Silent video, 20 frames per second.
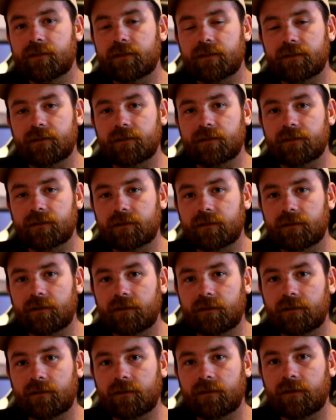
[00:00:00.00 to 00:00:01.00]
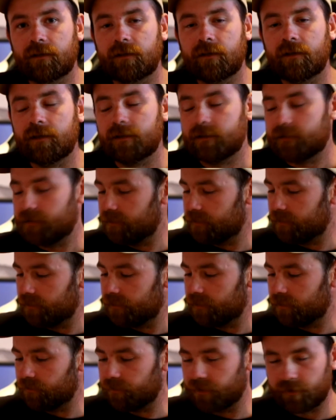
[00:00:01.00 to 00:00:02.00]
I just did a
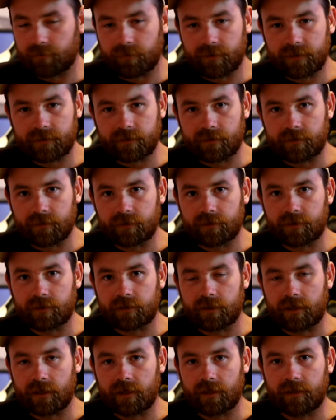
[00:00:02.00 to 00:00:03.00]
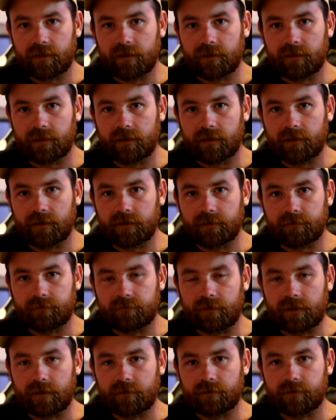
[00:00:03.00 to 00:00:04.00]
little bit of research and
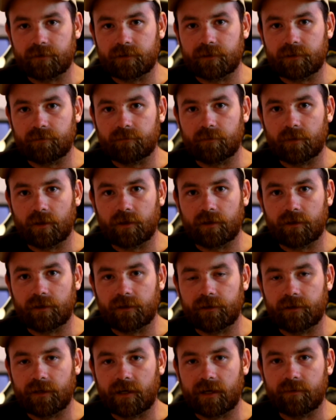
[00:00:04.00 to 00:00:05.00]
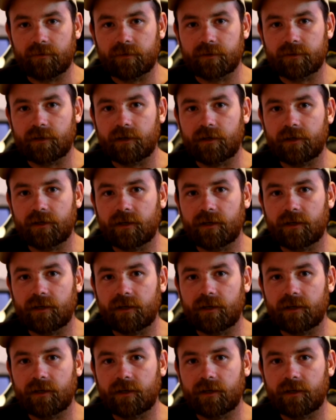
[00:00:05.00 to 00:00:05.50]
found some on Amazon.